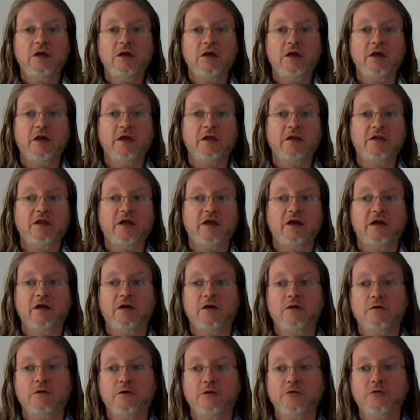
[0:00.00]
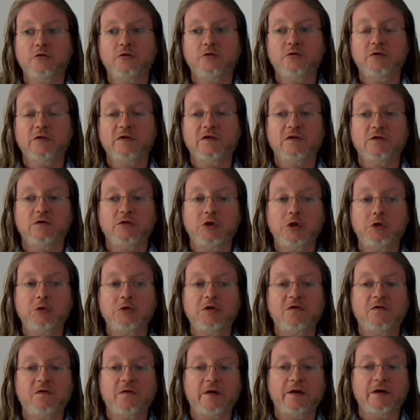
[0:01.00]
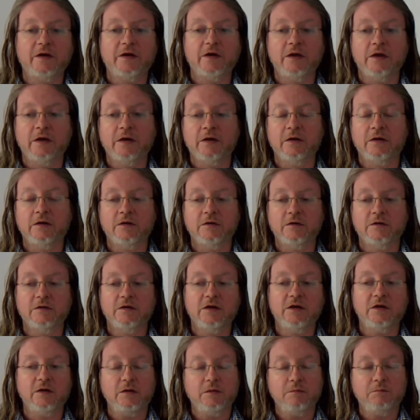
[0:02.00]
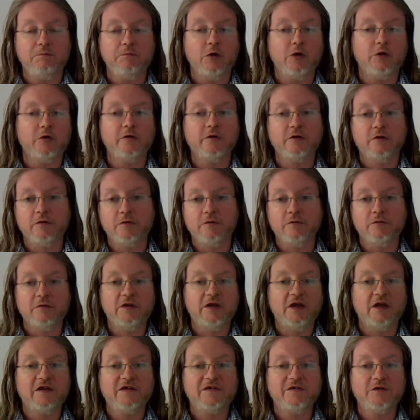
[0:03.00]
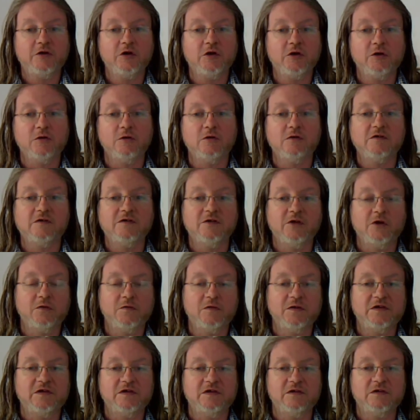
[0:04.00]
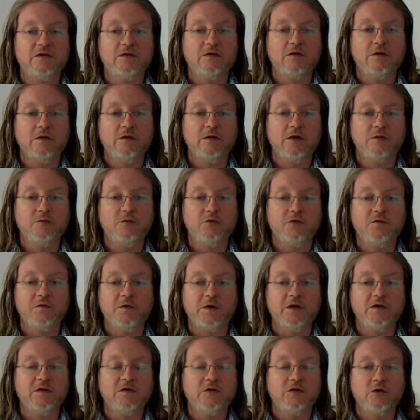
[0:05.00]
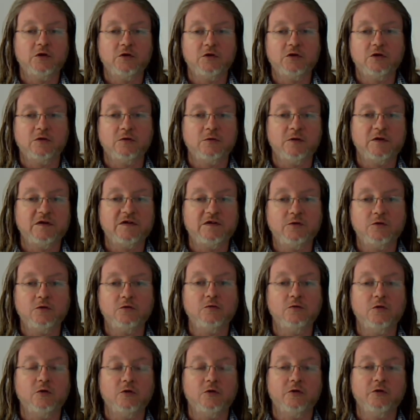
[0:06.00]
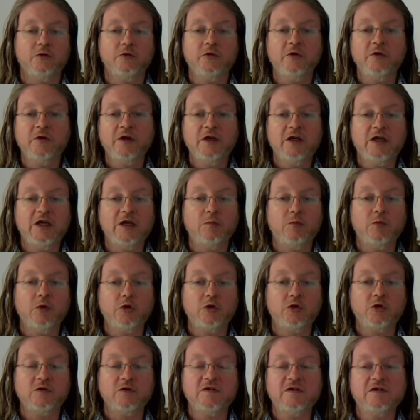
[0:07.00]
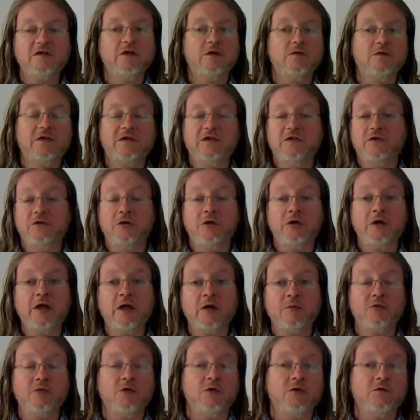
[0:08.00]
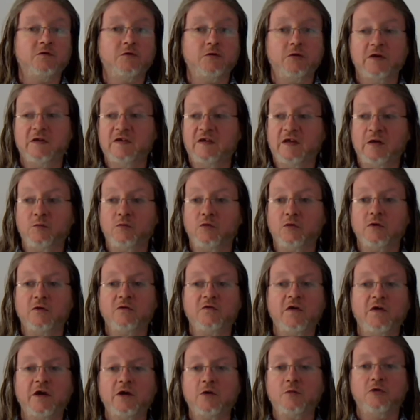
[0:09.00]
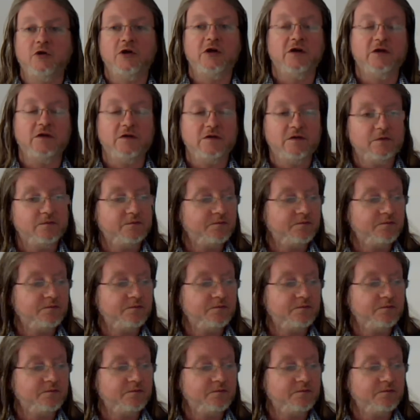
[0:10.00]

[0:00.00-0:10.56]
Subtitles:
and that includes notifying the external services that provide search and rescue or emergency services on an airport, for example, the fire brigade.